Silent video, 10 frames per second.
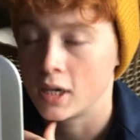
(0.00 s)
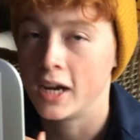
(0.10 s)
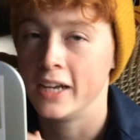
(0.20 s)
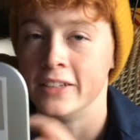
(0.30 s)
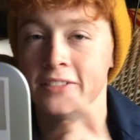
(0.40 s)

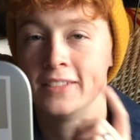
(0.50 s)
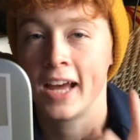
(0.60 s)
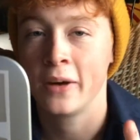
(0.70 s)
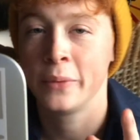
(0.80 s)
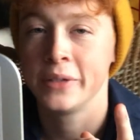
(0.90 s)
Alright,
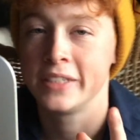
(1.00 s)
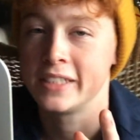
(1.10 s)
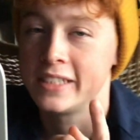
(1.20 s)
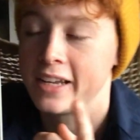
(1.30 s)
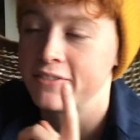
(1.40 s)
that one
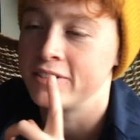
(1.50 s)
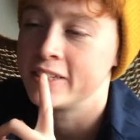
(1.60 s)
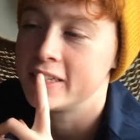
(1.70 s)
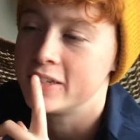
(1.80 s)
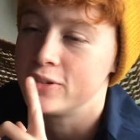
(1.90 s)
is
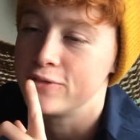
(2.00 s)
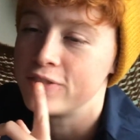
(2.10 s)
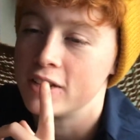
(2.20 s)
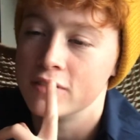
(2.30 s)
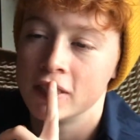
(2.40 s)
definitely a new
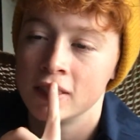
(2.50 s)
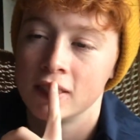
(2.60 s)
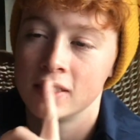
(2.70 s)
favorite.